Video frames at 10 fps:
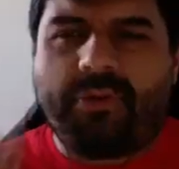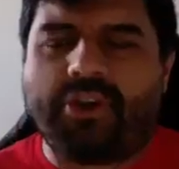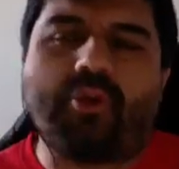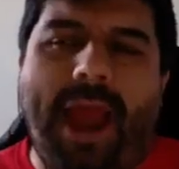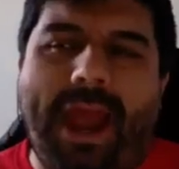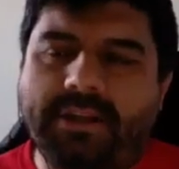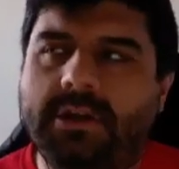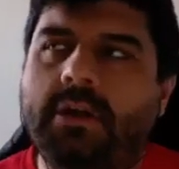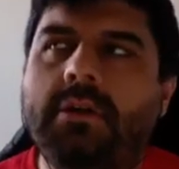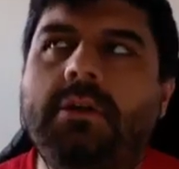retract
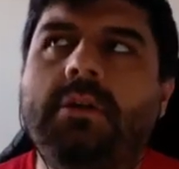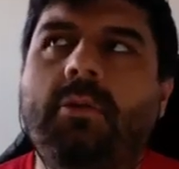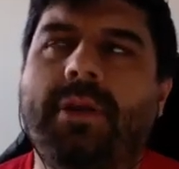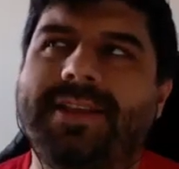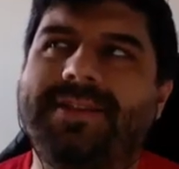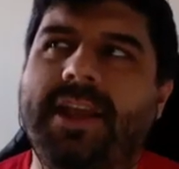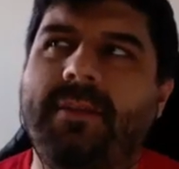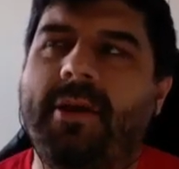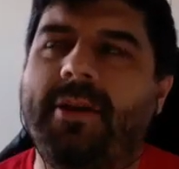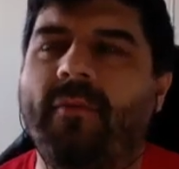what I said
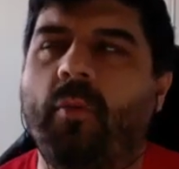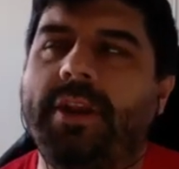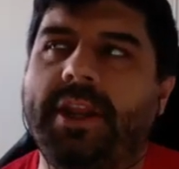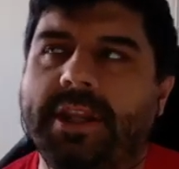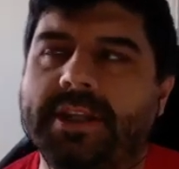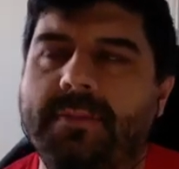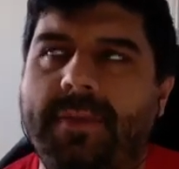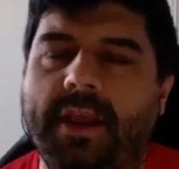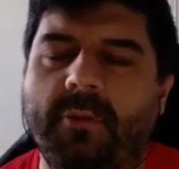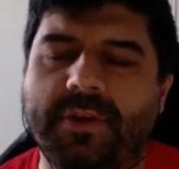about everyone needing to
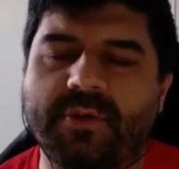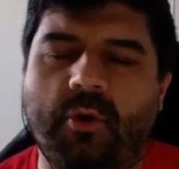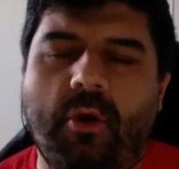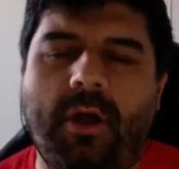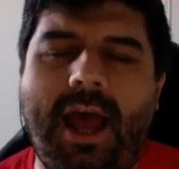make a risk roll.